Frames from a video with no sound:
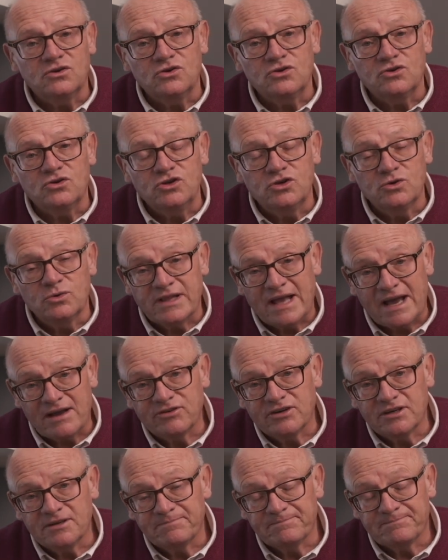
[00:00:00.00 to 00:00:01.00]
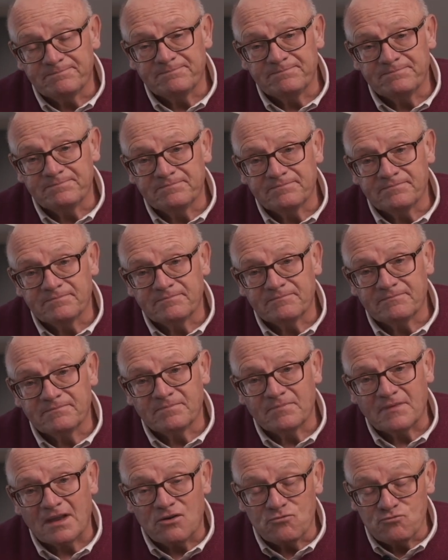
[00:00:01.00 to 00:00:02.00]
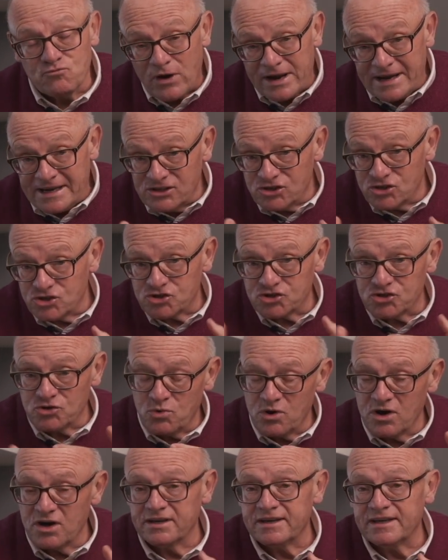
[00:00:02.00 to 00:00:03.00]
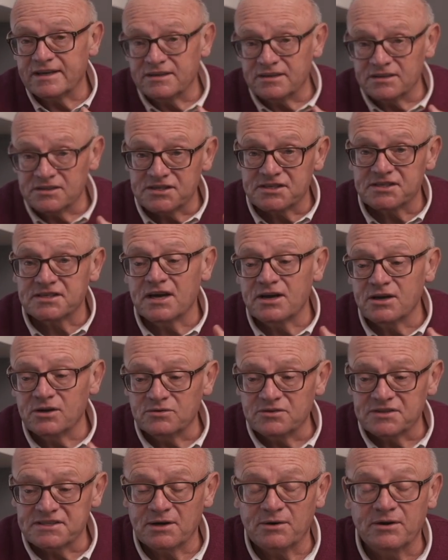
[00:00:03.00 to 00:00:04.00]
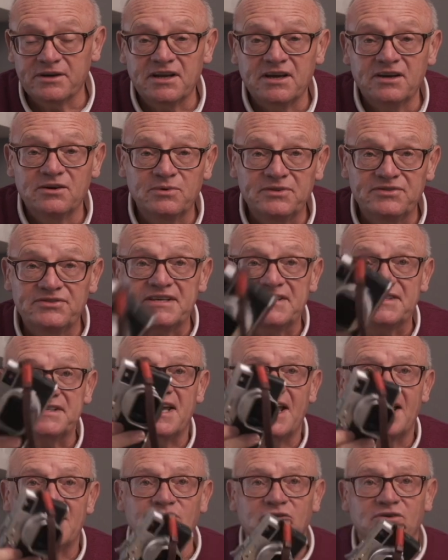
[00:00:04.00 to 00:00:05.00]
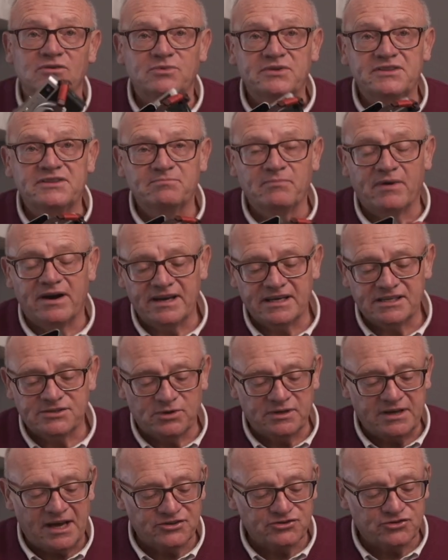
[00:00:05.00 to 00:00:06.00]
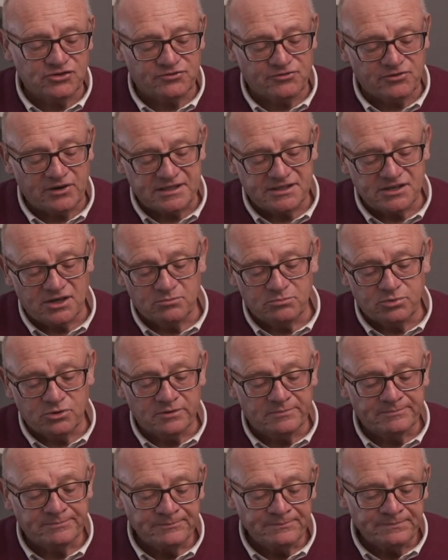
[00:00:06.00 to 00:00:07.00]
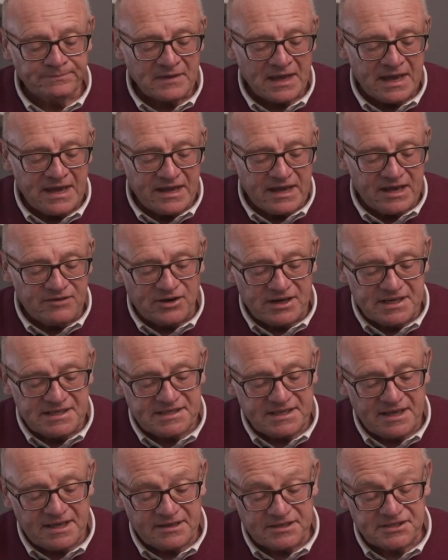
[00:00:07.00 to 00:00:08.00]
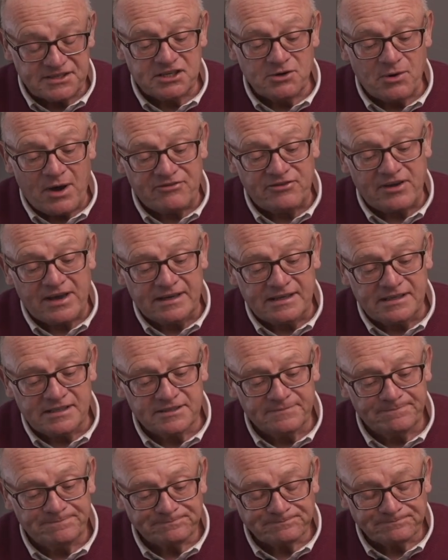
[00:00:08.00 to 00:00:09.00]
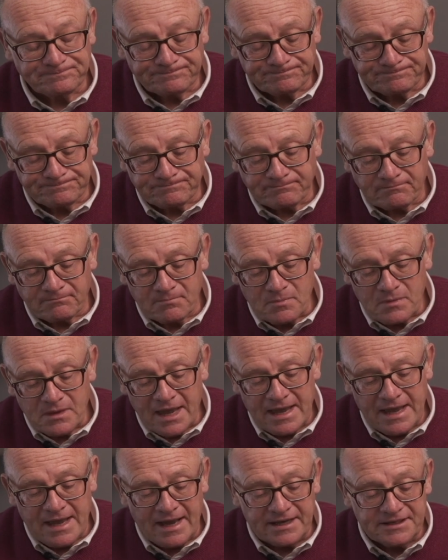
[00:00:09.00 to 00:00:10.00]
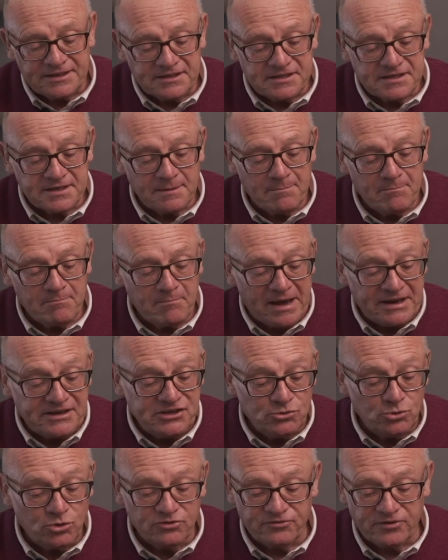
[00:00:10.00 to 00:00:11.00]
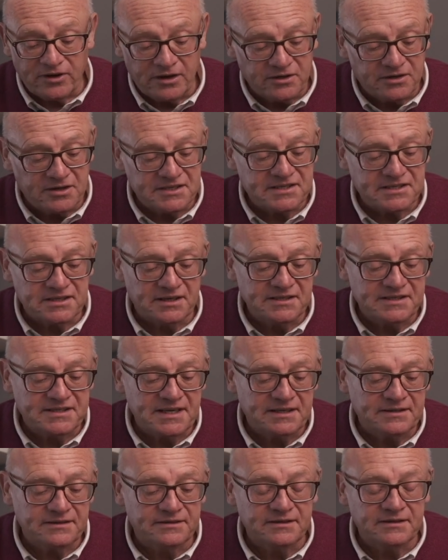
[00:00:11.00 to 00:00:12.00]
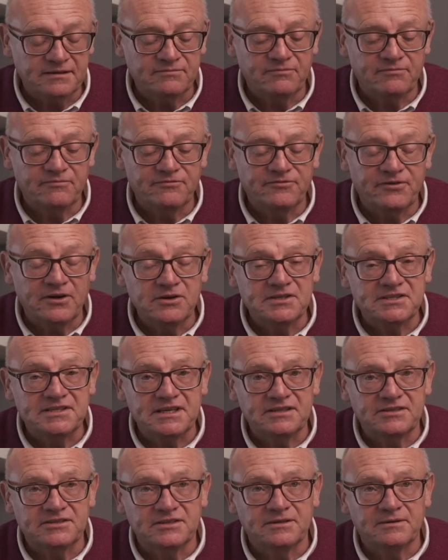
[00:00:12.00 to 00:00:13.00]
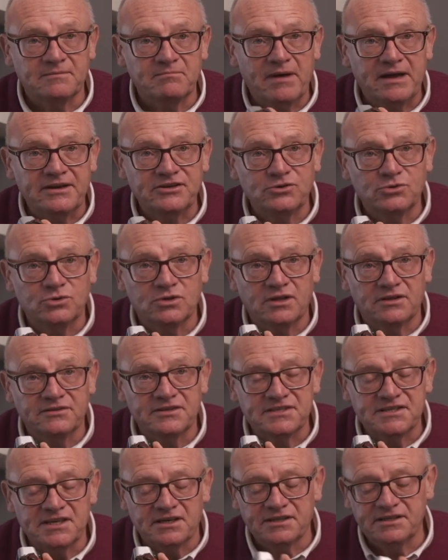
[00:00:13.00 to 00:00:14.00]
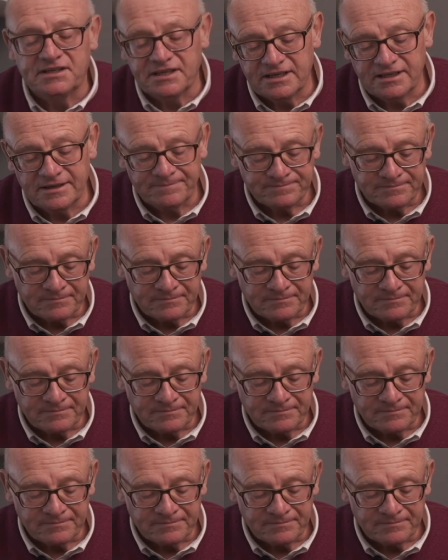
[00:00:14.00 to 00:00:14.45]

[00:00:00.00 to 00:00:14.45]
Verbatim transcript: you will have a range to work in, a zone. So I know with this camera, with my X100 for example, if I set this to f8, and manual focus. So I set the focusing to manual on the side here